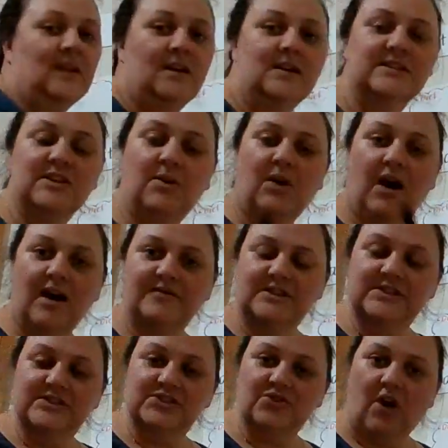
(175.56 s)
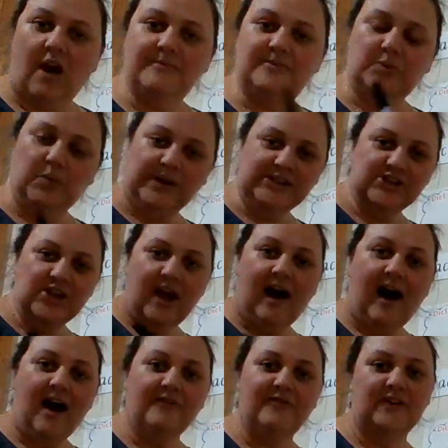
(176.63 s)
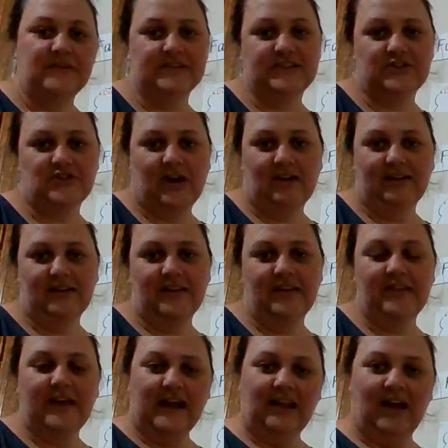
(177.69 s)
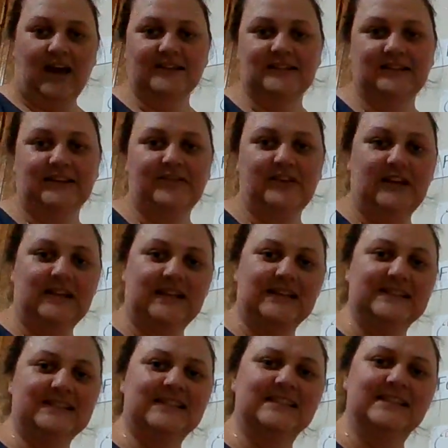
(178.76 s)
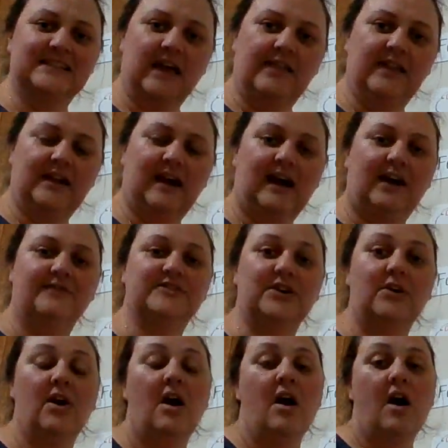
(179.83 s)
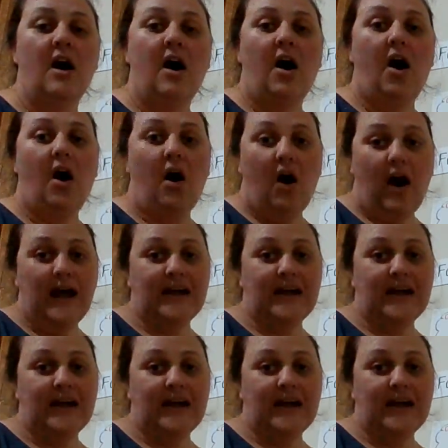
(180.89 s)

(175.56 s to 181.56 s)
So I've described which half of Australia that they like to live in, and it's the southern half. So I